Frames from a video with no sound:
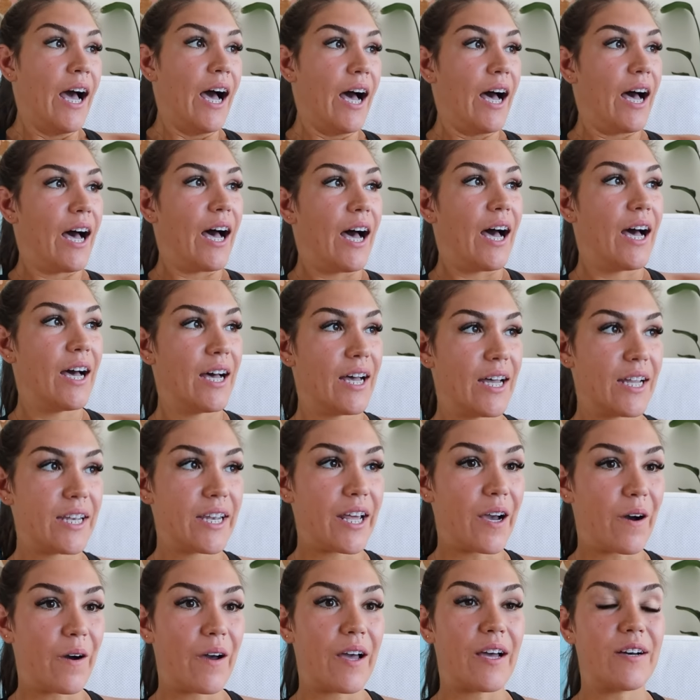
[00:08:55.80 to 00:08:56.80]

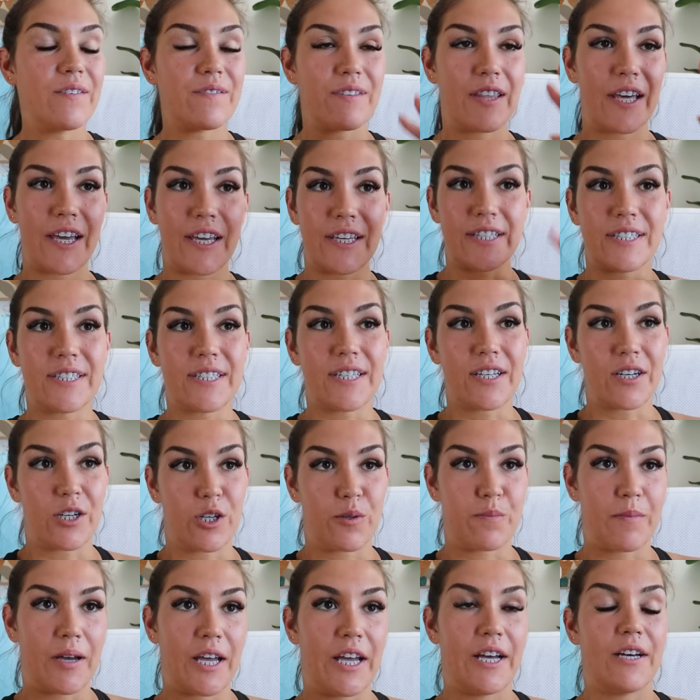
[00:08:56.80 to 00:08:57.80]
Now I have the AC
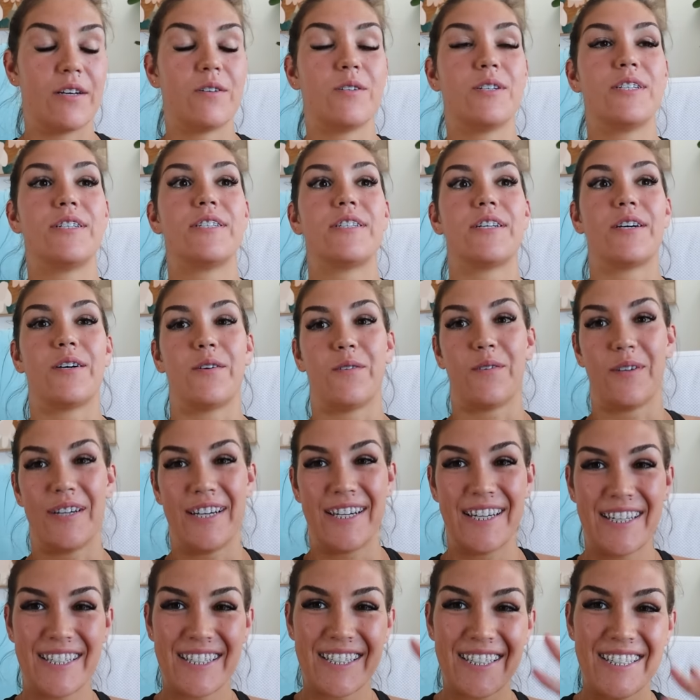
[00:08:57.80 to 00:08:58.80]
on in my house, so
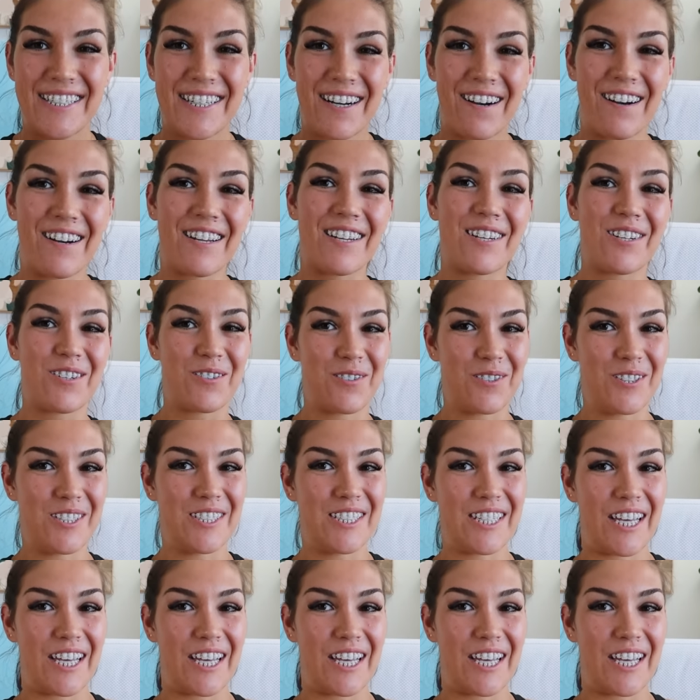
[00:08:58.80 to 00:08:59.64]
starting to cool